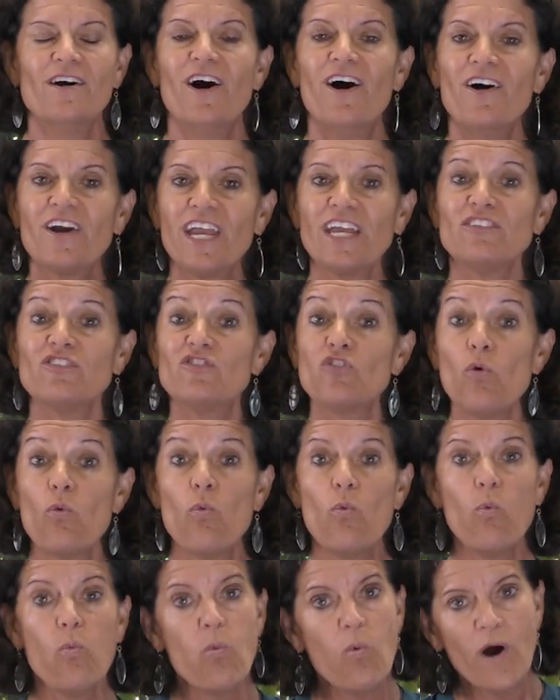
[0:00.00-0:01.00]
Okay, so
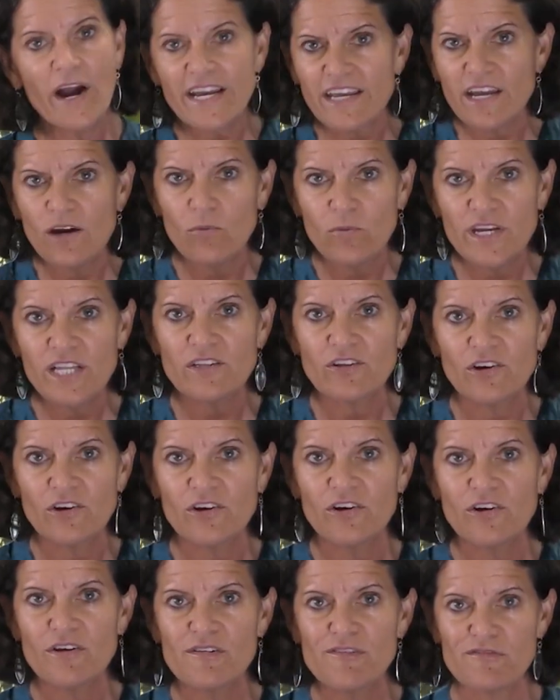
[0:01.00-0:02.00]
what can we
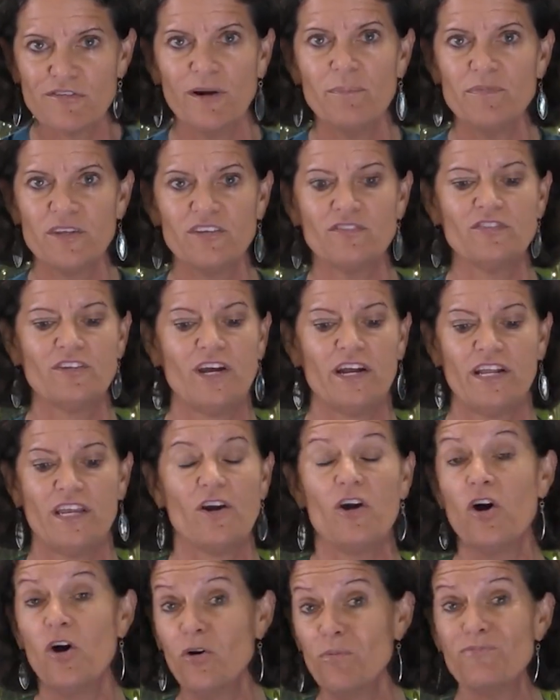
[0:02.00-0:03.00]
learn from this study?
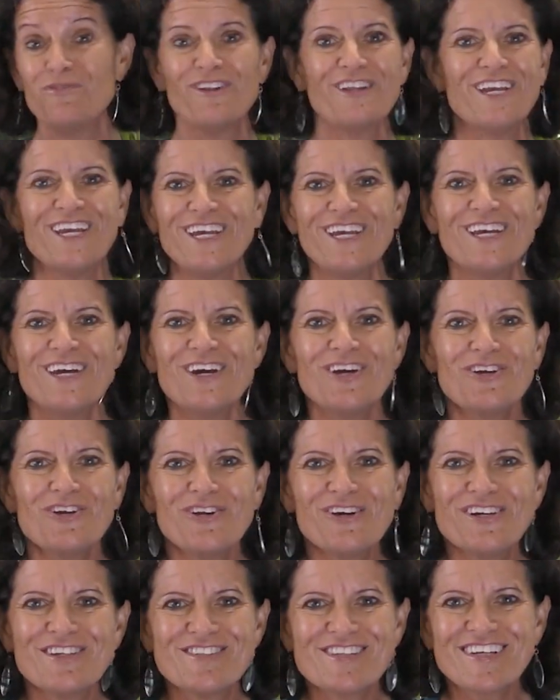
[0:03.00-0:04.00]
Hopefully
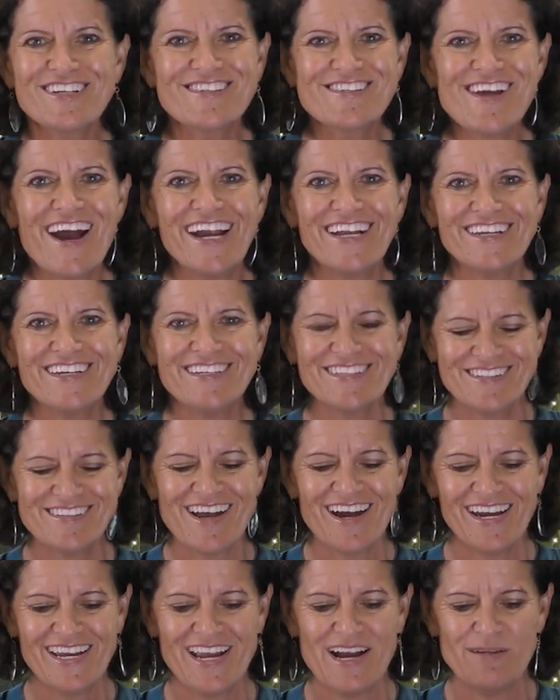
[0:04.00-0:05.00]
you're as excited as
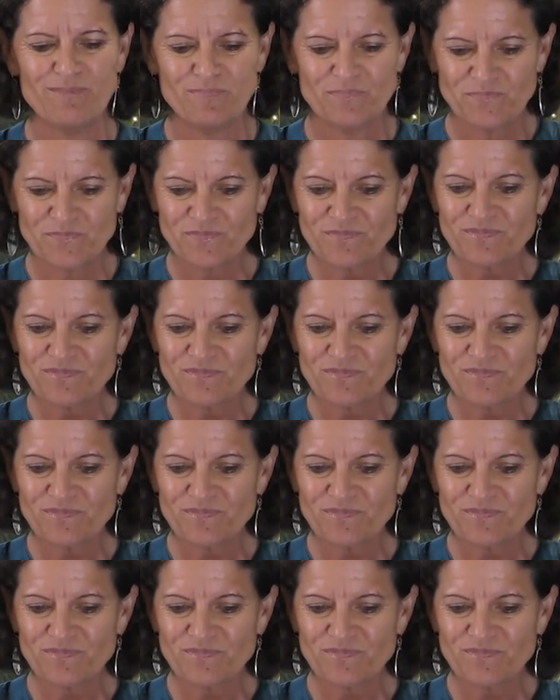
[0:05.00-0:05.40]
I am.